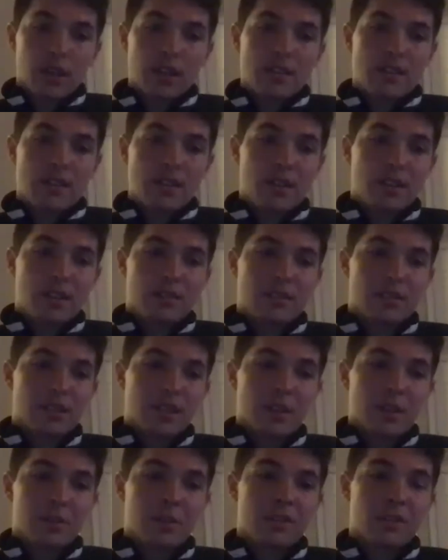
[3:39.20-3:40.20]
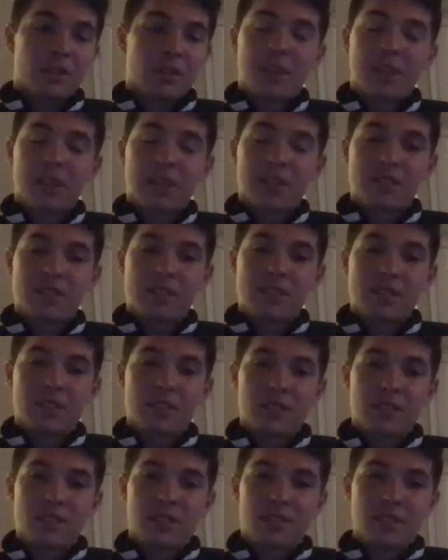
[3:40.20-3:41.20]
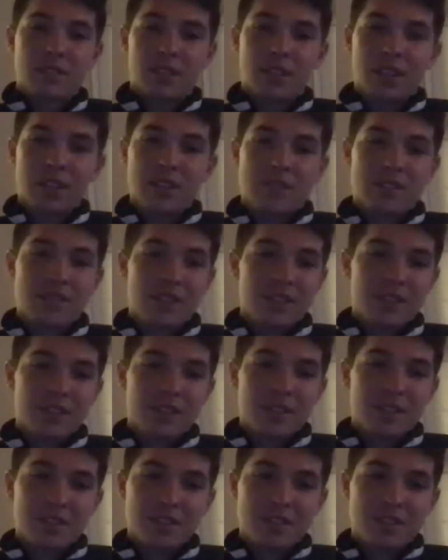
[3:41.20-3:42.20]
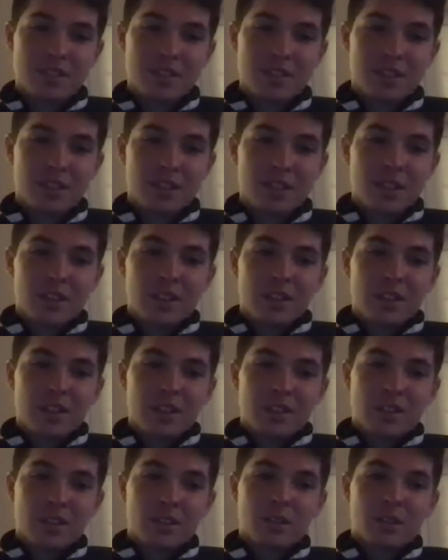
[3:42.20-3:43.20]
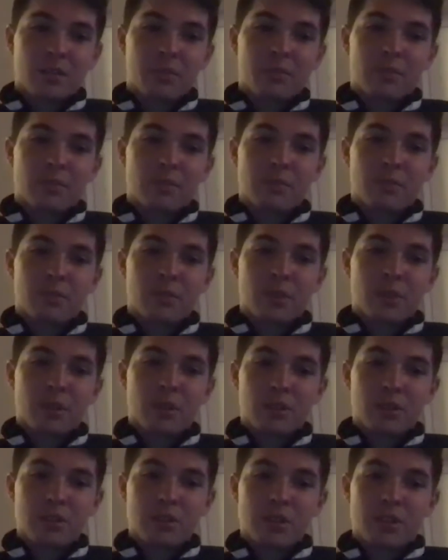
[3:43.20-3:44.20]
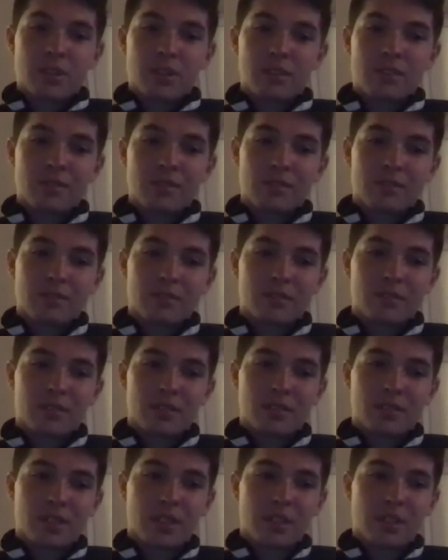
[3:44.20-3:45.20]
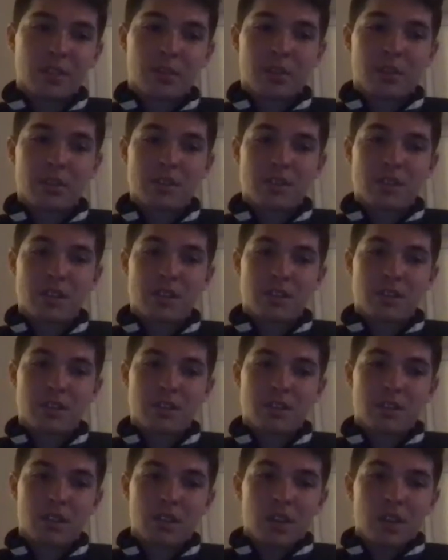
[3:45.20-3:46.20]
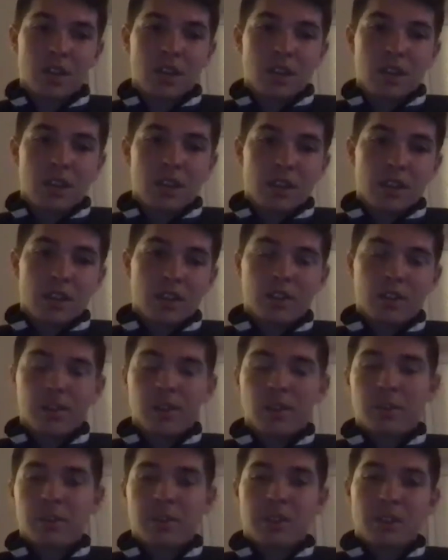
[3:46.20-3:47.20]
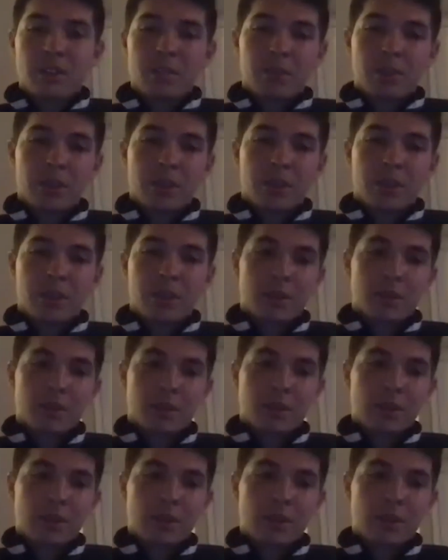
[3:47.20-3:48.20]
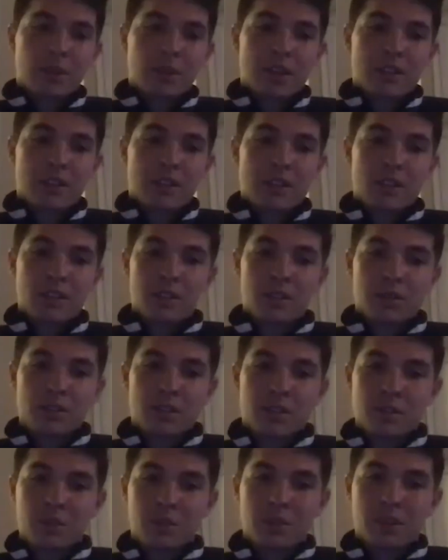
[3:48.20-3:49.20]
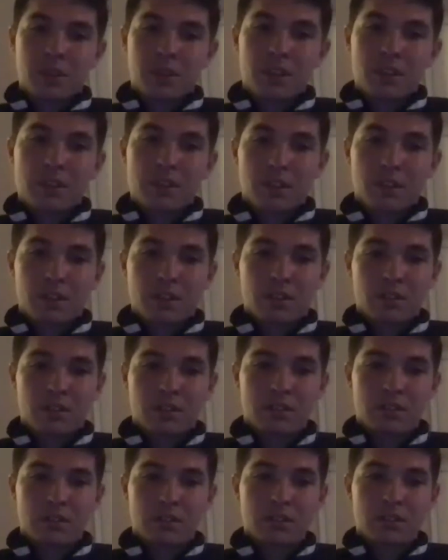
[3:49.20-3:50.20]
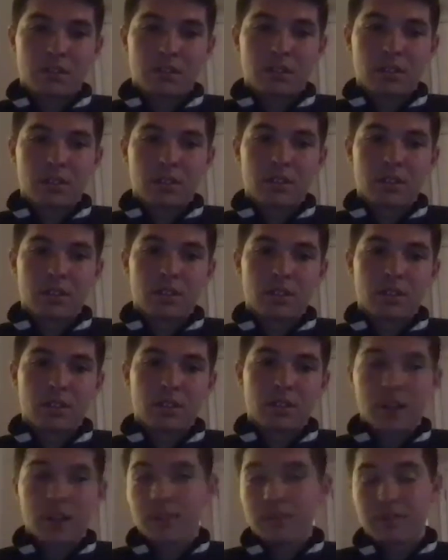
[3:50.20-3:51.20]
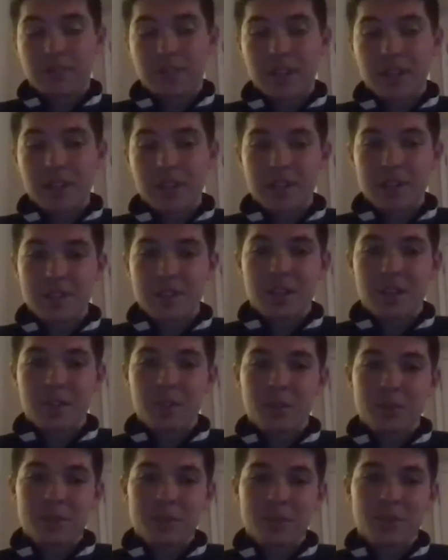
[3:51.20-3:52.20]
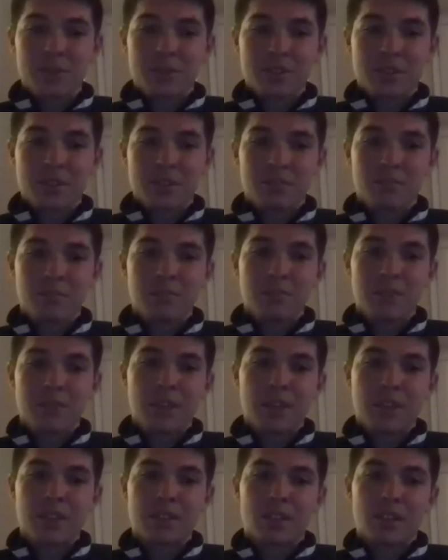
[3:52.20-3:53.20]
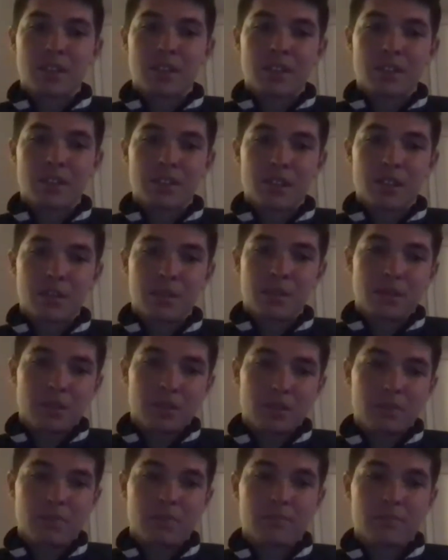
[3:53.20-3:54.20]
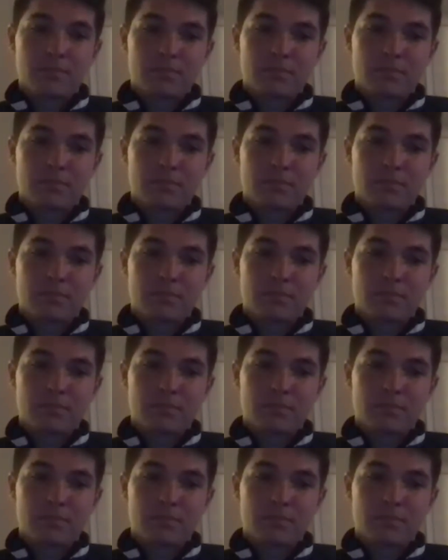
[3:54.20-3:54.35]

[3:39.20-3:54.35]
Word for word: Uh, I'd say coming off our past season, I'd say just score more goals and get the wins because although we did play pretty well last season, the results just weren't there. So kind kind of just getting more results and making it to the A10 championship.